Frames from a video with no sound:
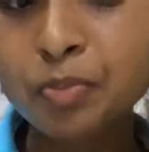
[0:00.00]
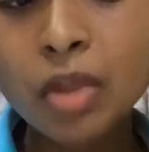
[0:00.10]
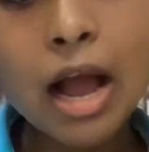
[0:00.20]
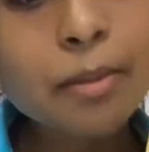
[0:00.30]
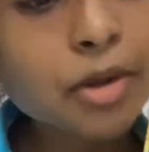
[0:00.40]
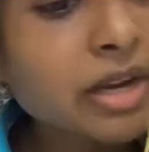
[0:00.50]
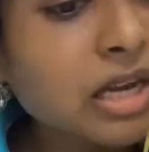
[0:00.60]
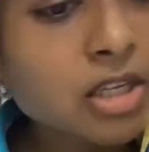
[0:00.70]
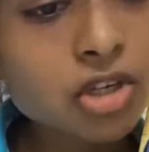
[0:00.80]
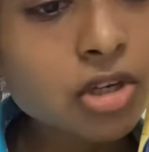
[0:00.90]
I'm your
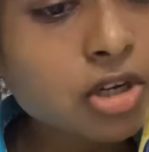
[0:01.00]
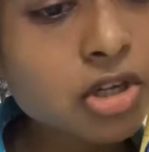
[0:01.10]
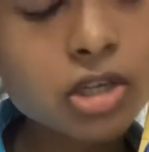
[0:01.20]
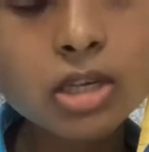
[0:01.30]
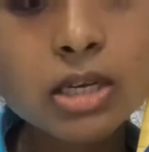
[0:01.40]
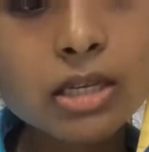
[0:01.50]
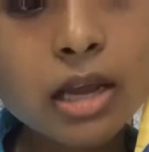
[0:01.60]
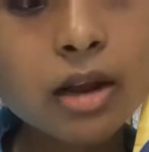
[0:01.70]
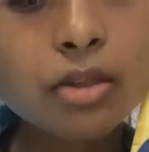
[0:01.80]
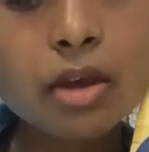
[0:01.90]
dietitian, nutritionist, and
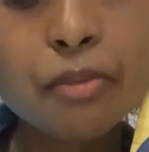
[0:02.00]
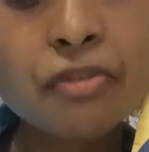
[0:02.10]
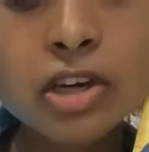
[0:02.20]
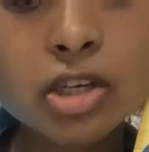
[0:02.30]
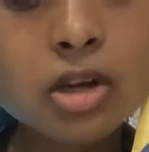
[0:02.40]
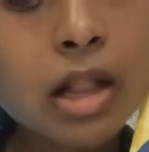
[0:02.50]
healthcare professional.